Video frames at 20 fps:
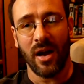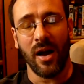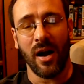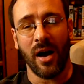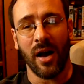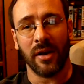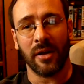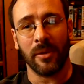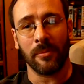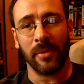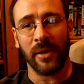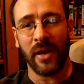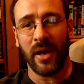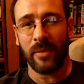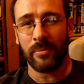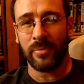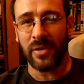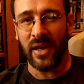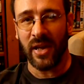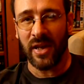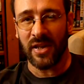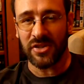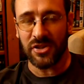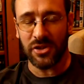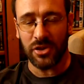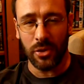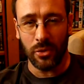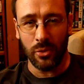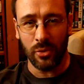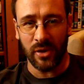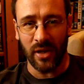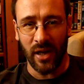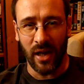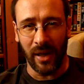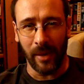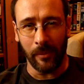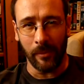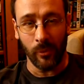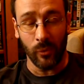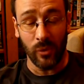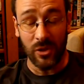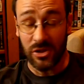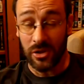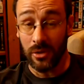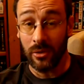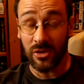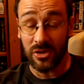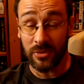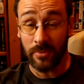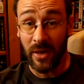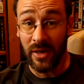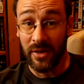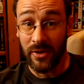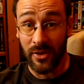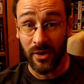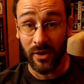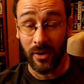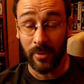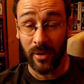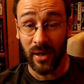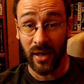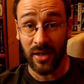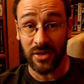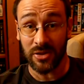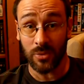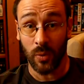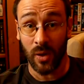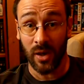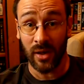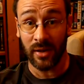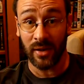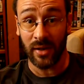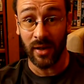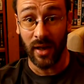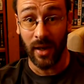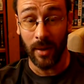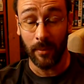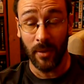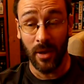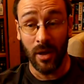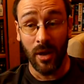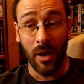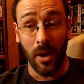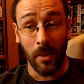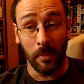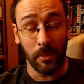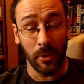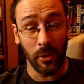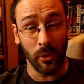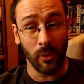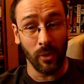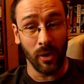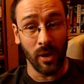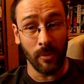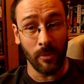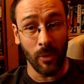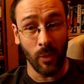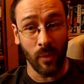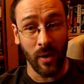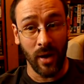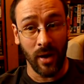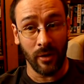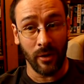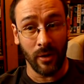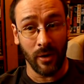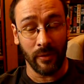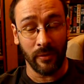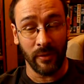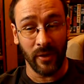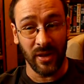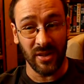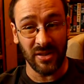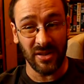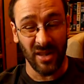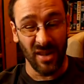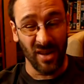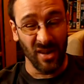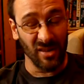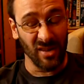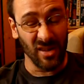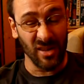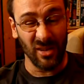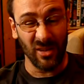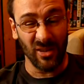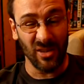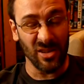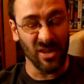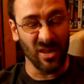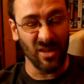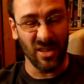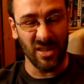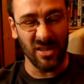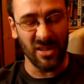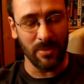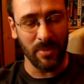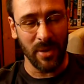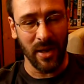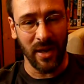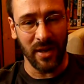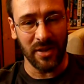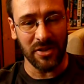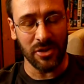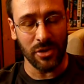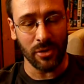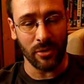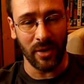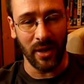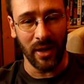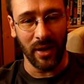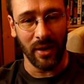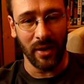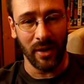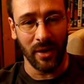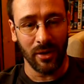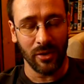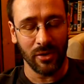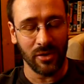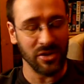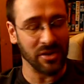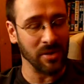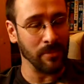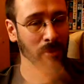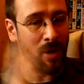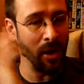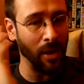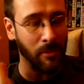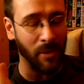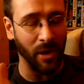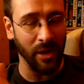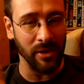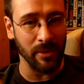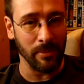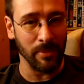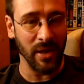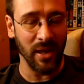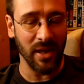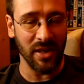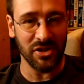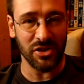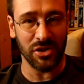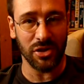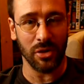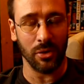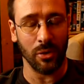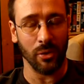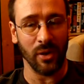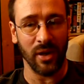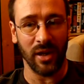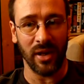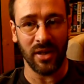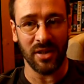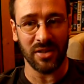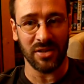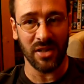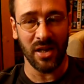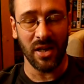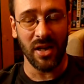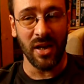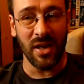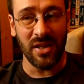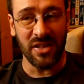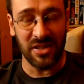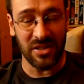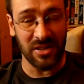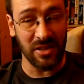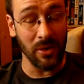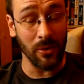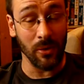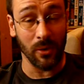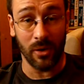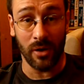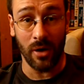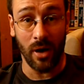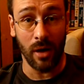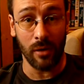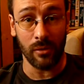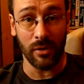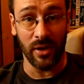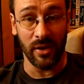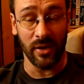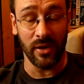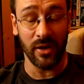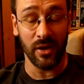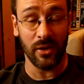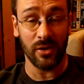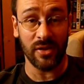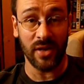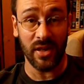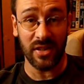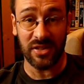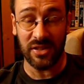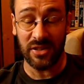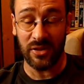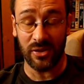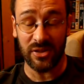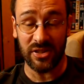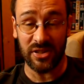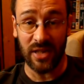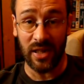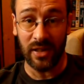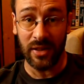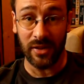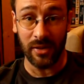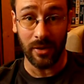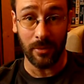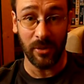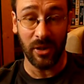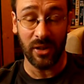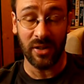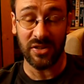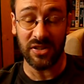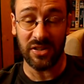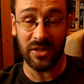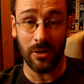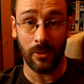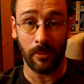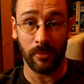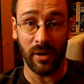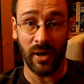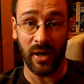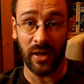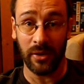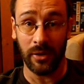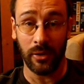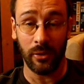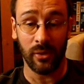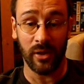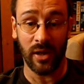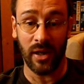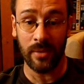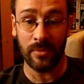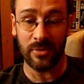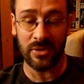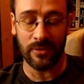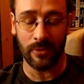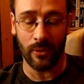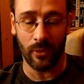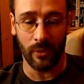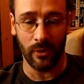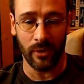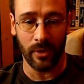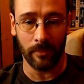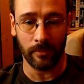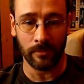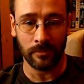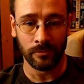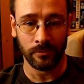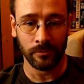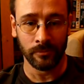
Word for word: I can play a PS2 game which looks better than a PS1 game, but all I'm aware of is it doesn't look as good as the PS3, because in my mind the PS2 is still current. They're still selling them, you can still buy new games for them.